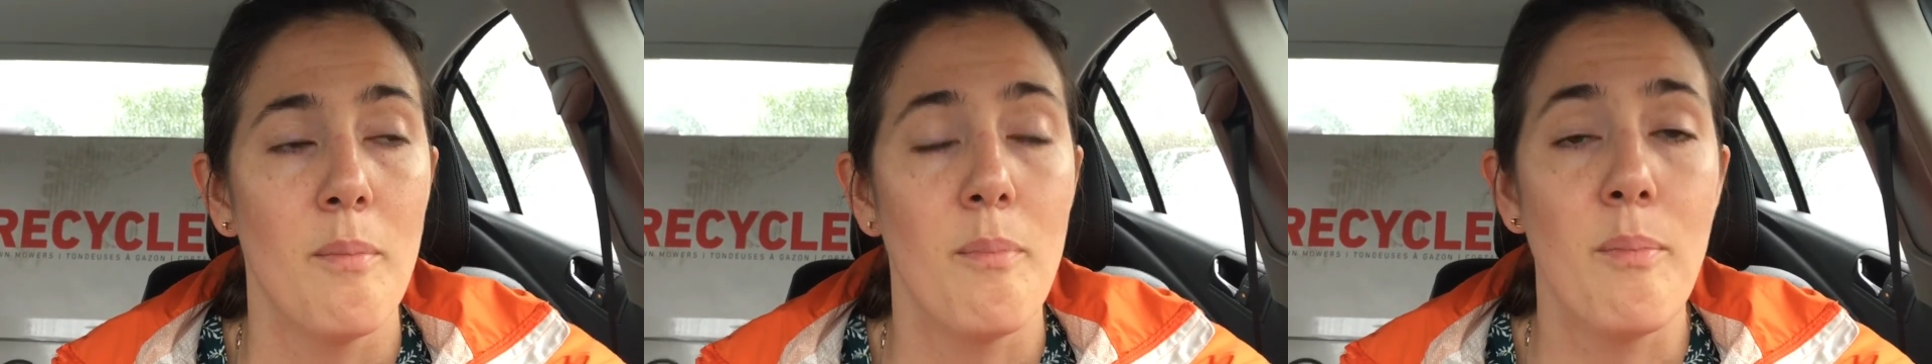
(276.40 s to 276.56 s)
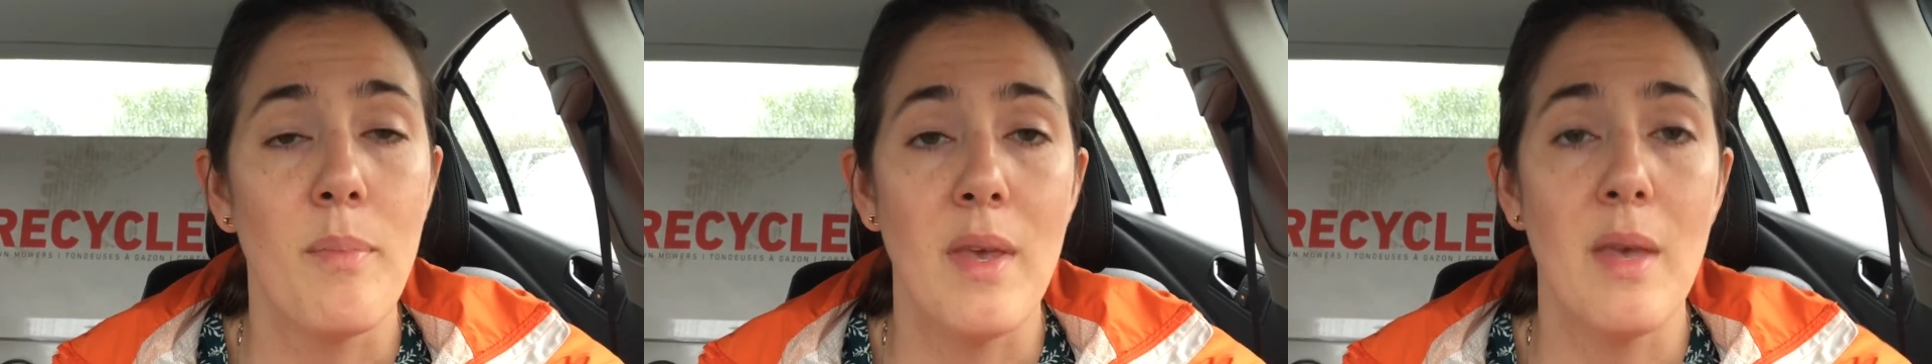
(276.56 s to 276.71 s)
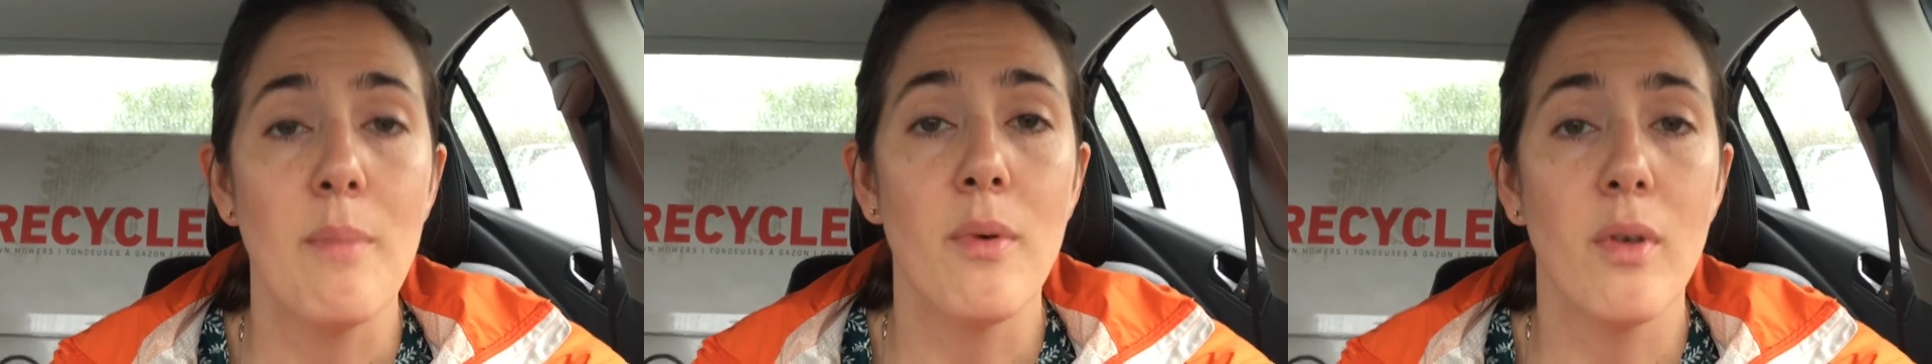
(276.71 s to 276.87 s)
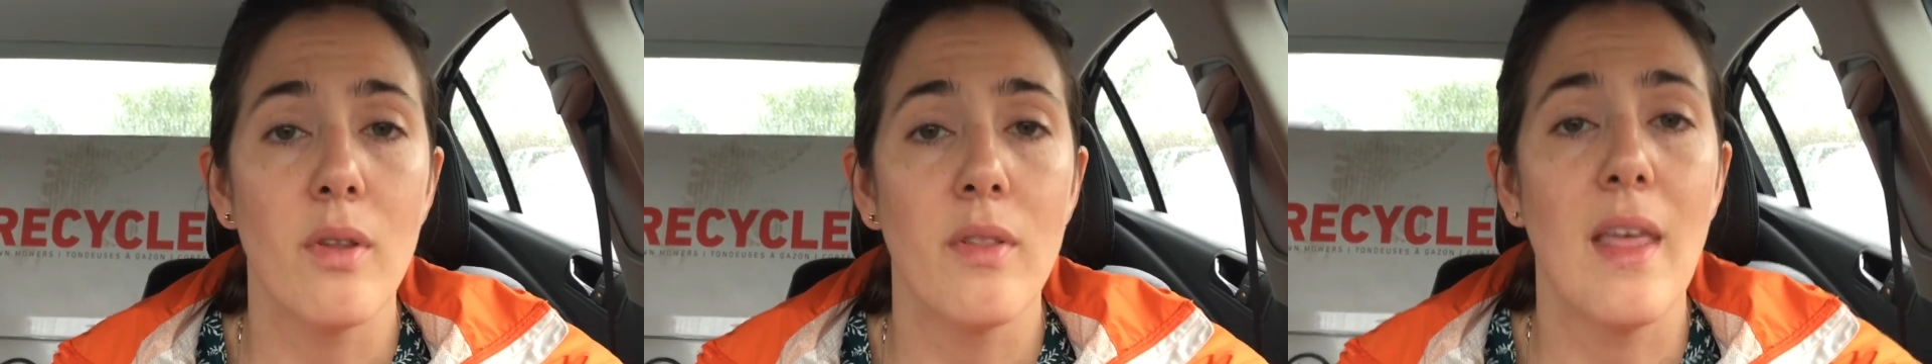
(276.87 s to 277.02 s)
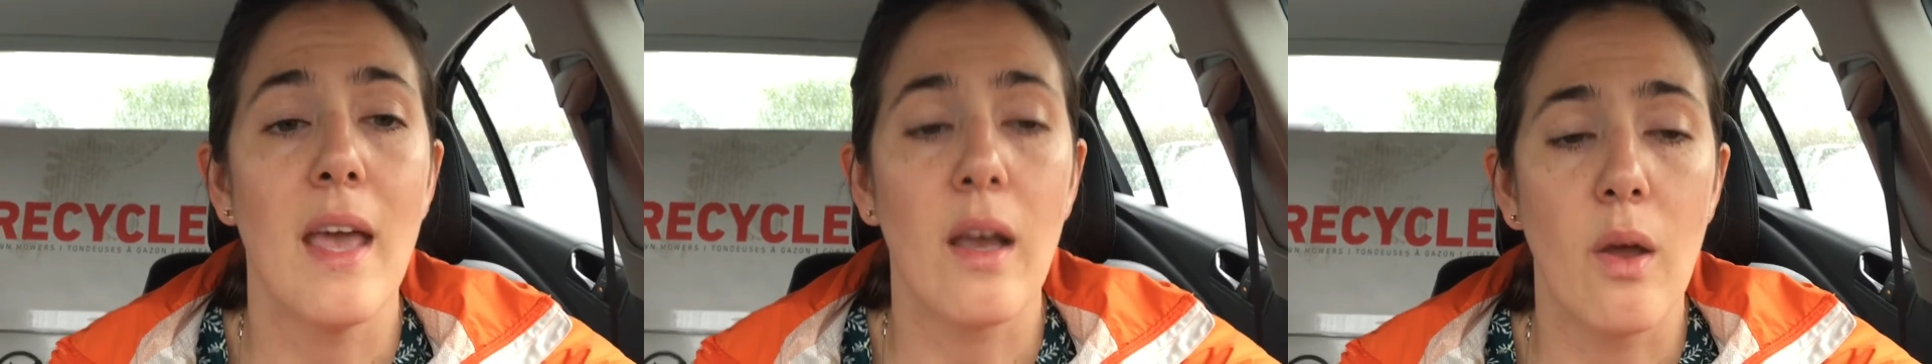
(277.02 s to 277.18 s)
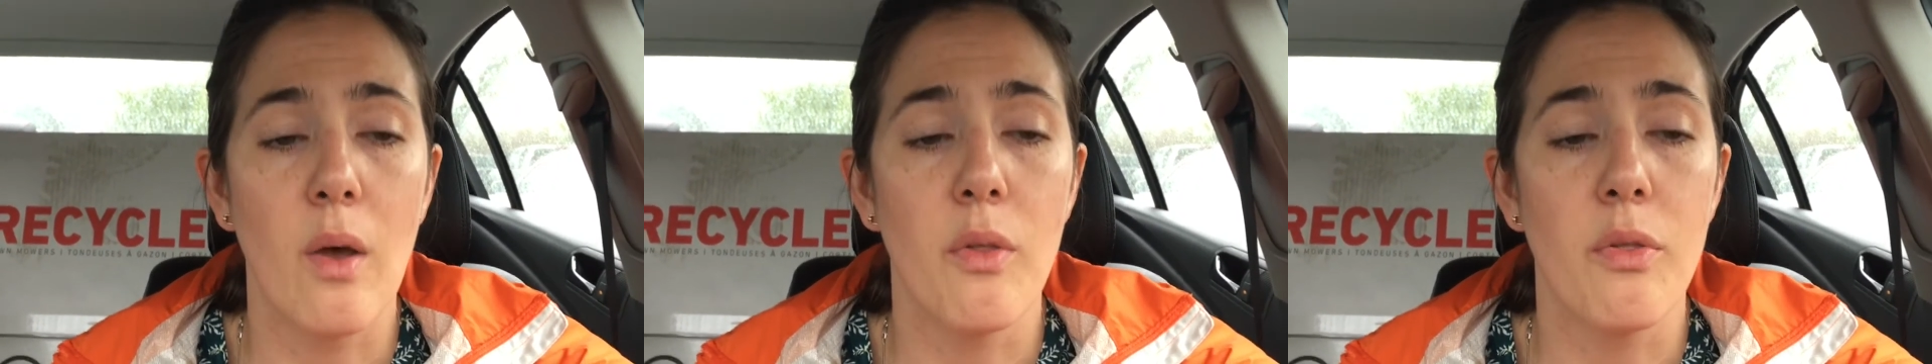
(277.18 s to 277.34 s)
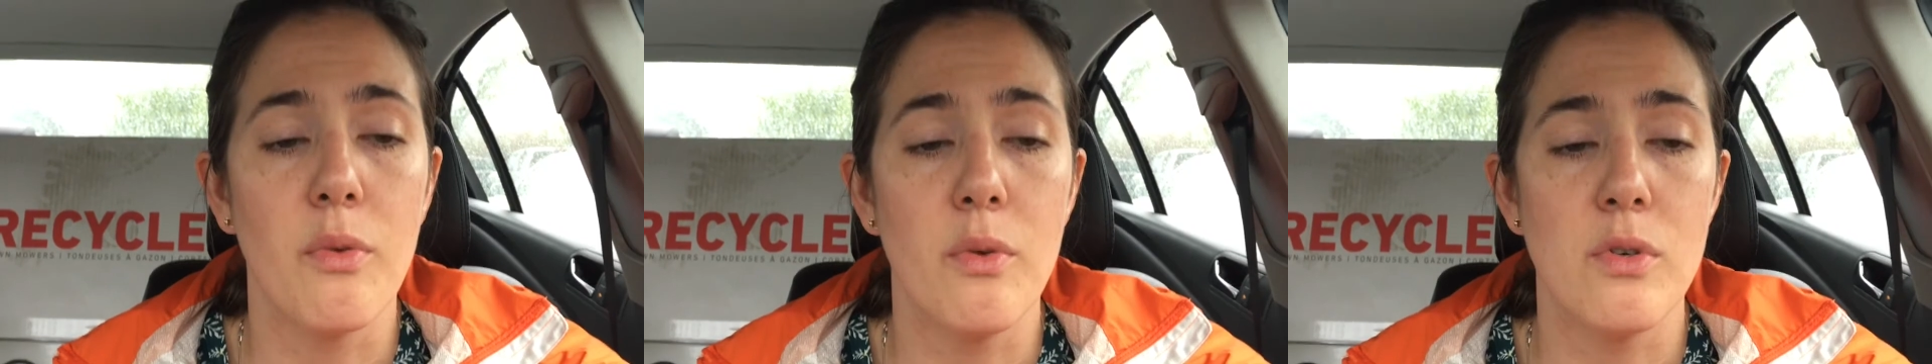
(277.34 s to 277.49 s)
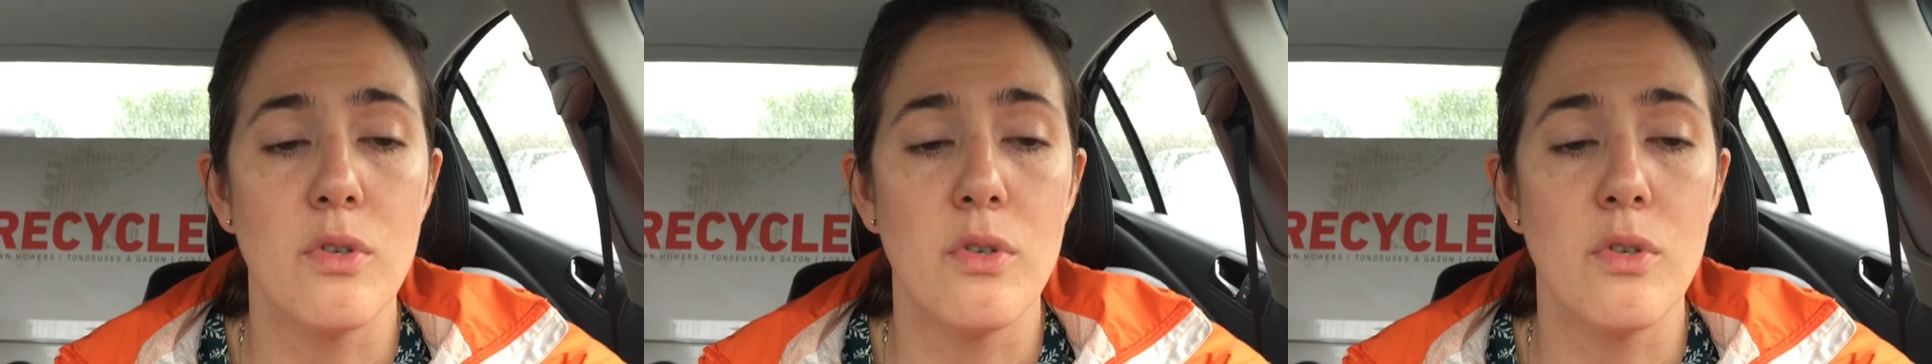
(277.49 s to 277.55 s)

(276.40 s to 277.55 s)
people that go through